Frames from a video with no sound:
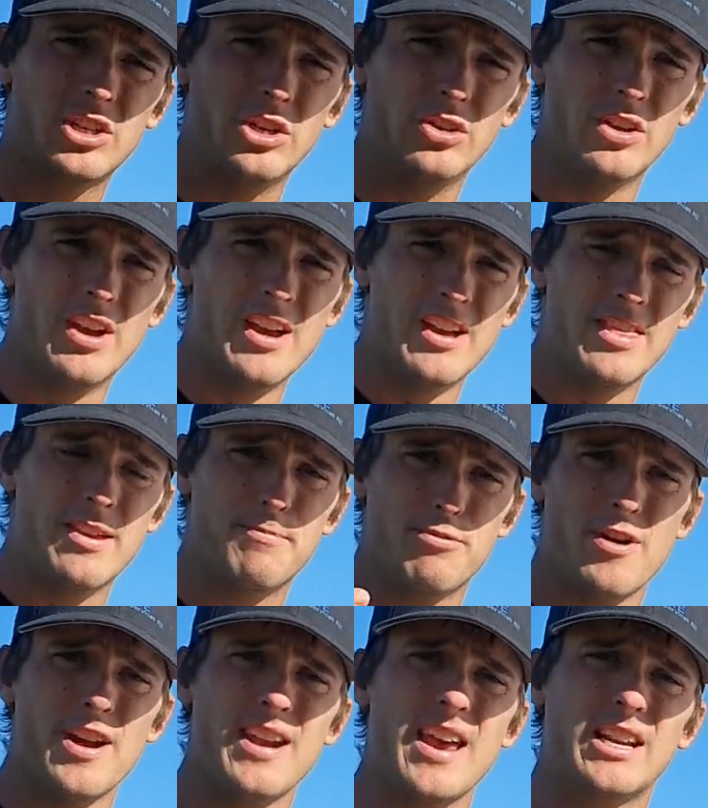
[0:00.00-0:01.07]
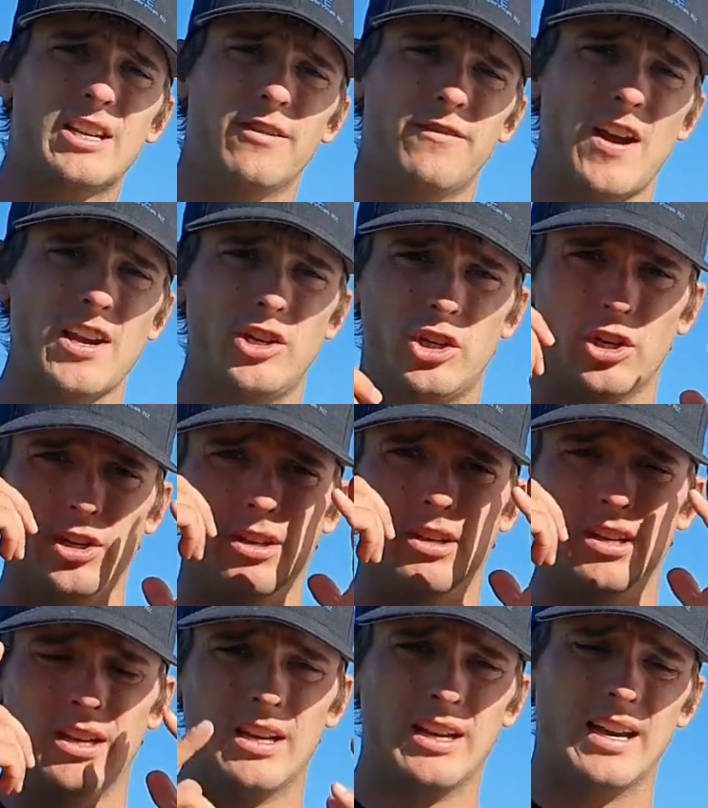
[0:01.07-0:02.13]
to the brain activation
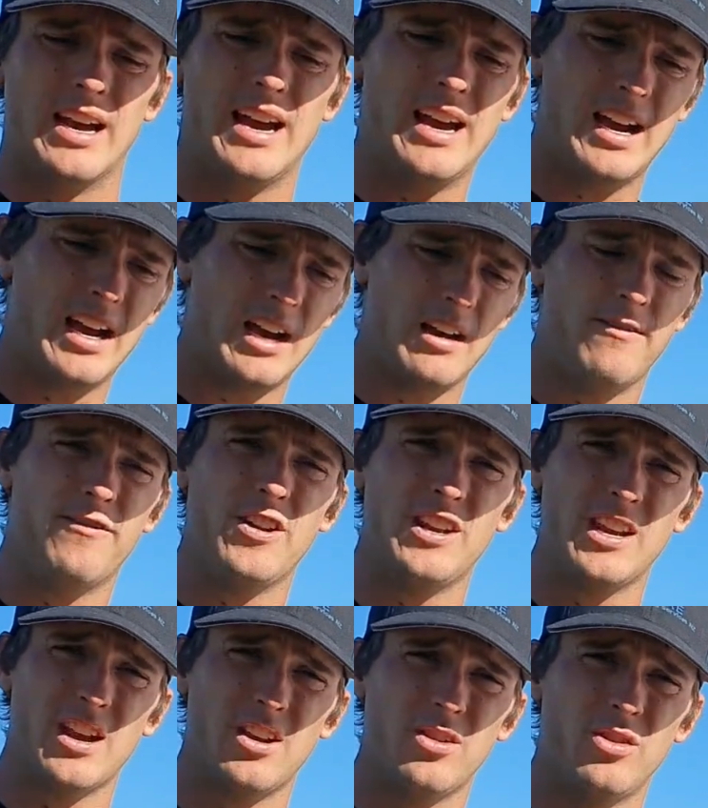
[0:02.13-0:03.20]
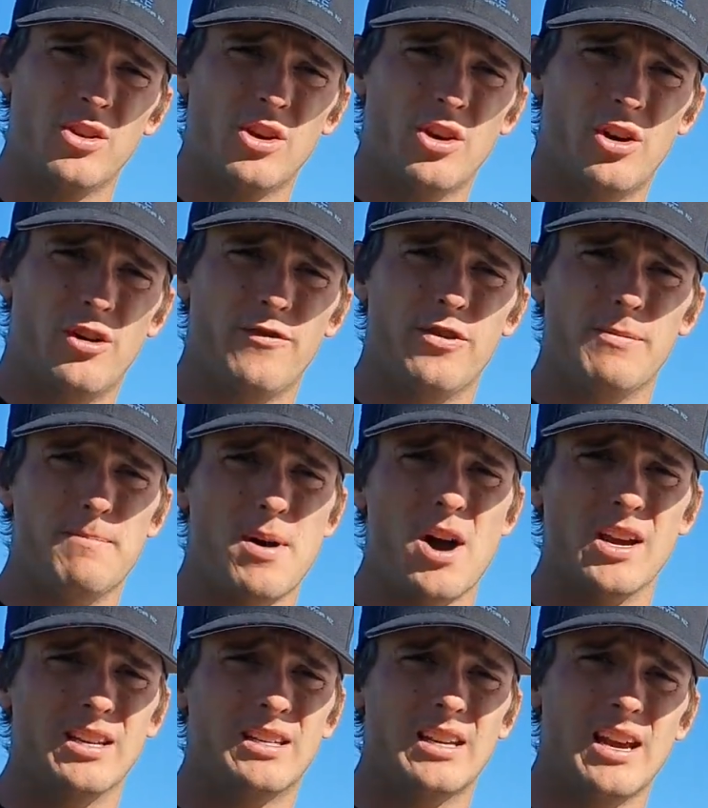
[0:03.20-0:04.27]
video of the
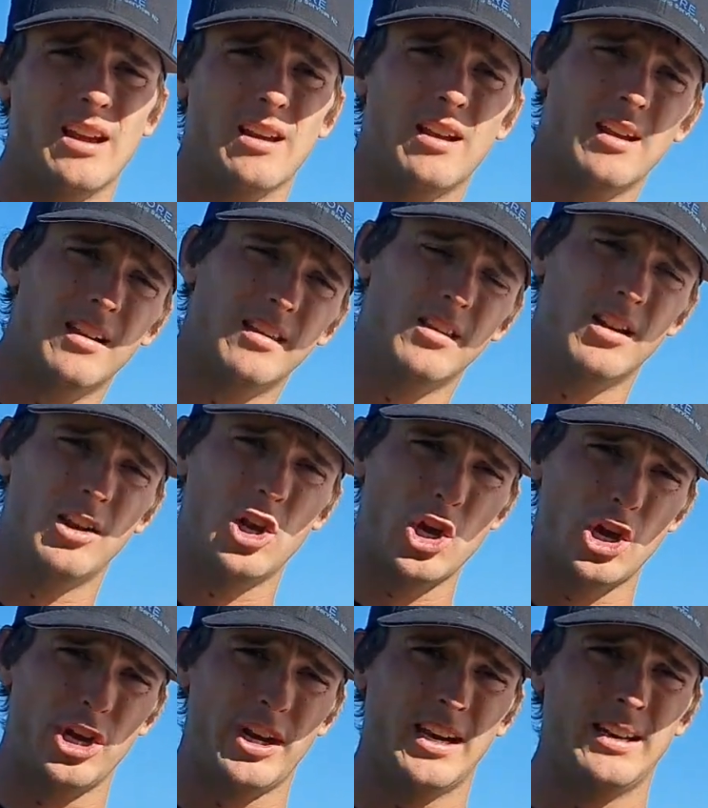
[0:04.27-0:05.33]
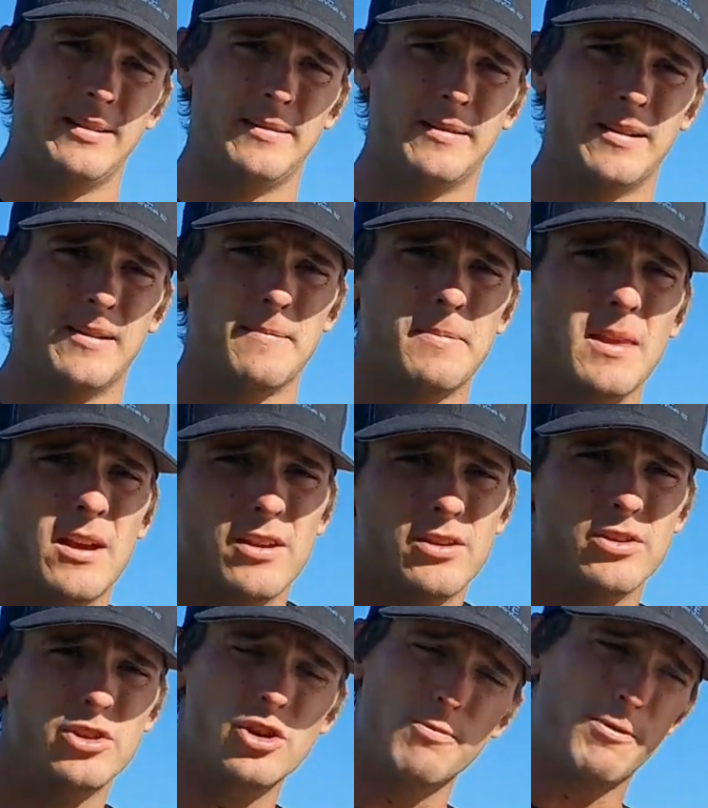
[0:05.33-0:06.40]
mindset and the learning.
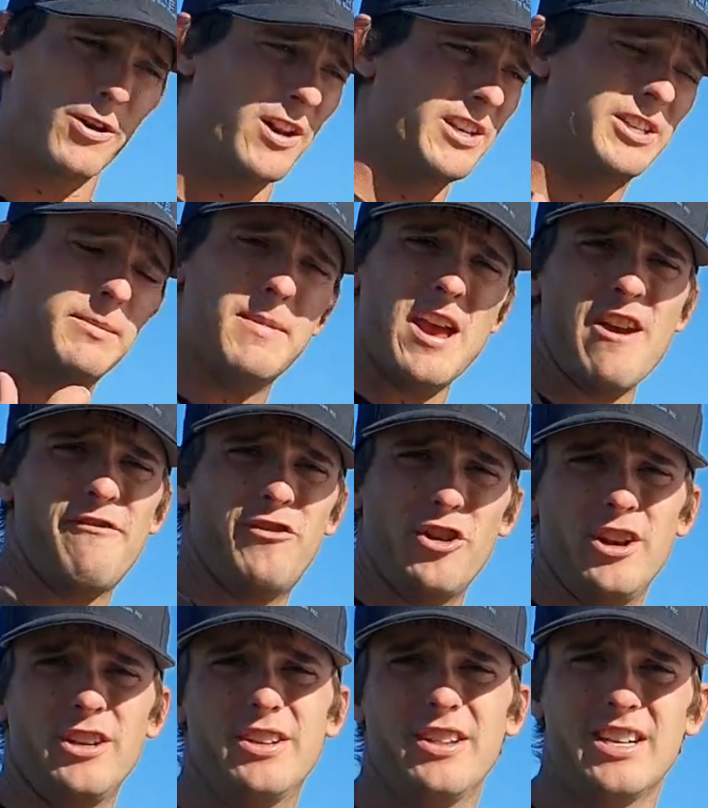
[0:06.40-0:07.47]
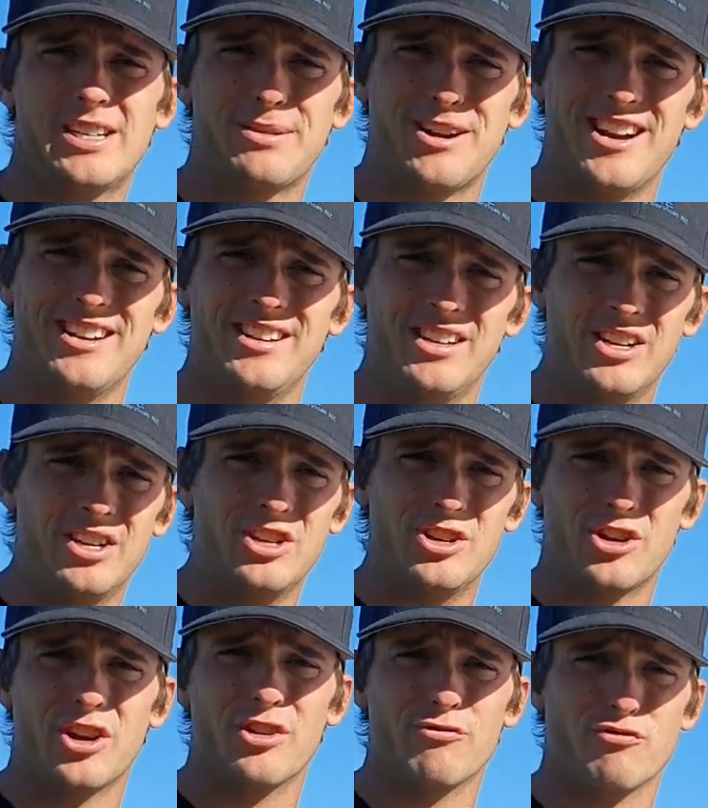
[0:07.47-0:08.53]
You put in some effort into this one, you're
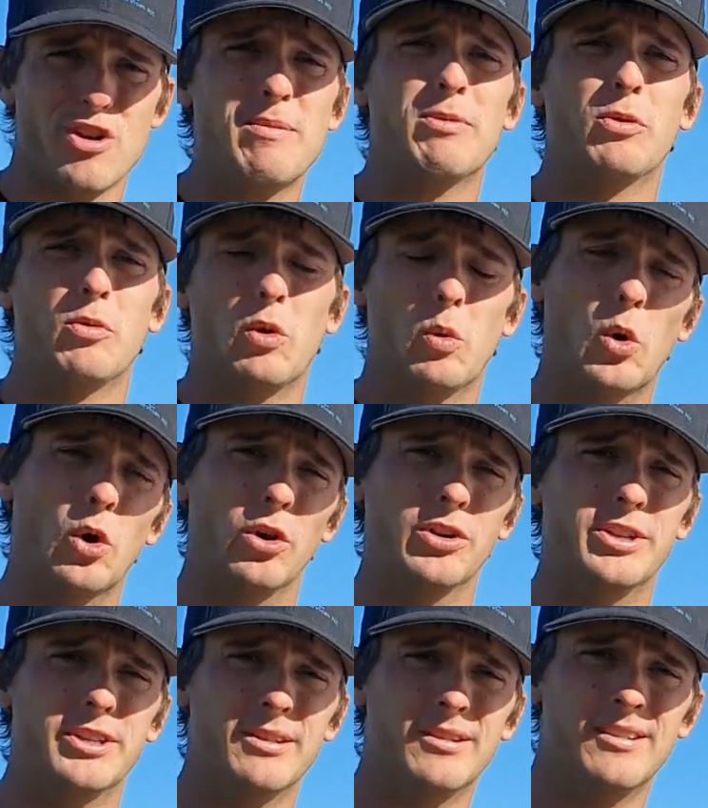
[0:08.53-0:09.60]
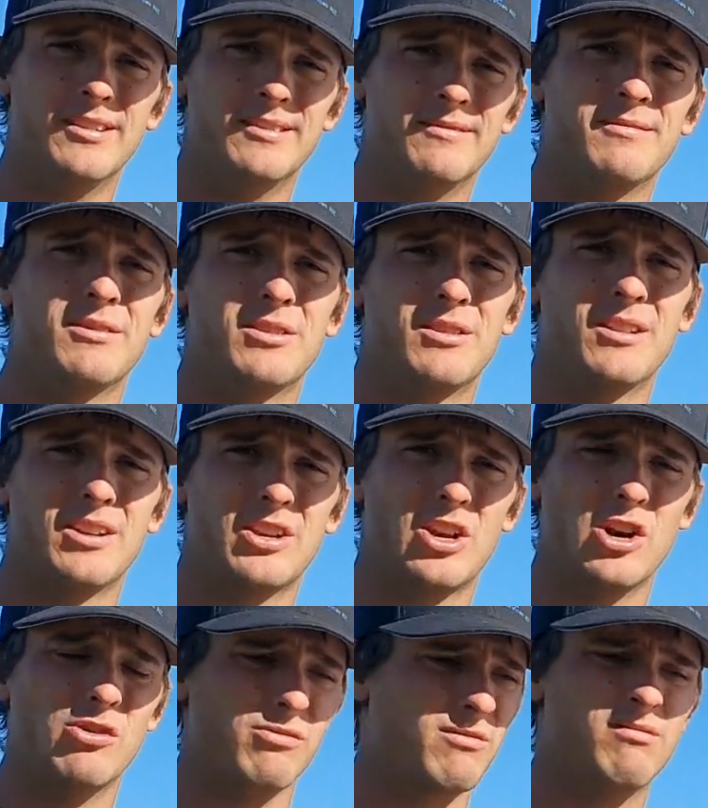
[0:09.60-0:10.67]
going to reap the rewards.
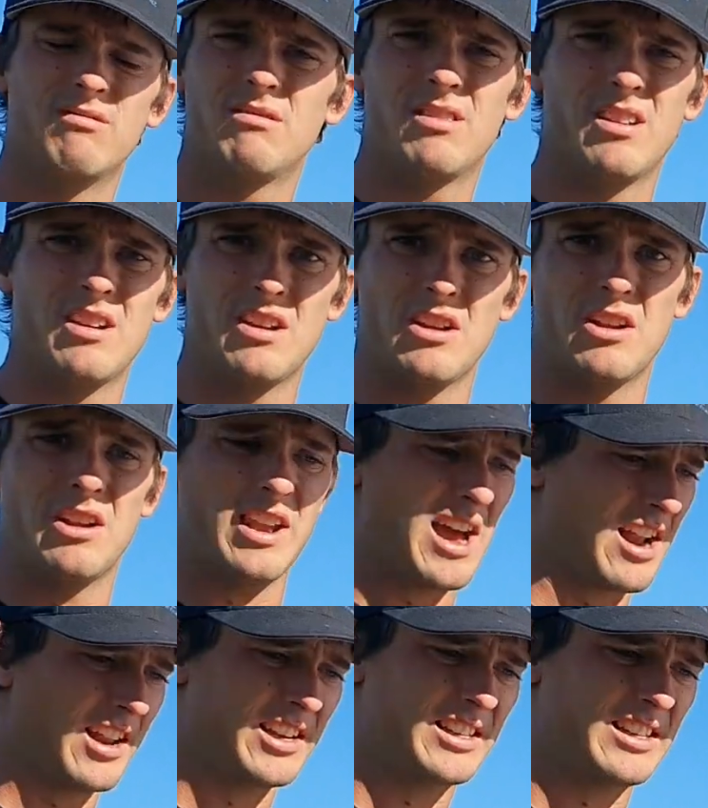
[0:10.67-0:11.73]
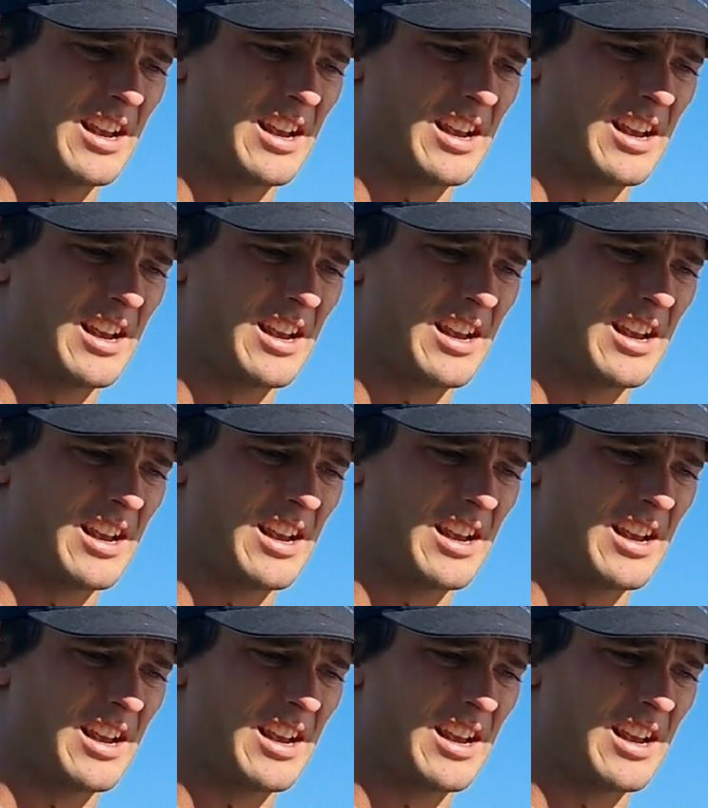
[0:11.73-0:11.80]
Cool. Now let's